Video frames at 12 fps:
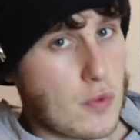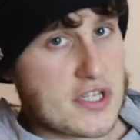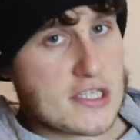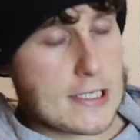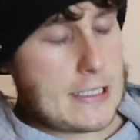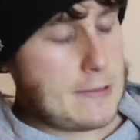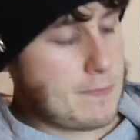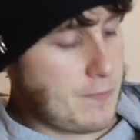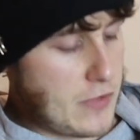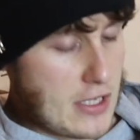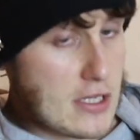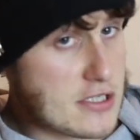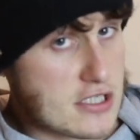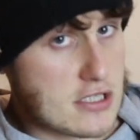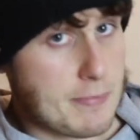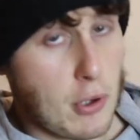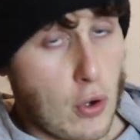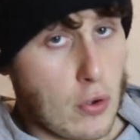Whiskey. This is
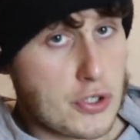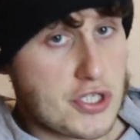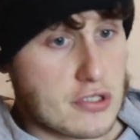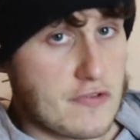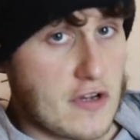the portion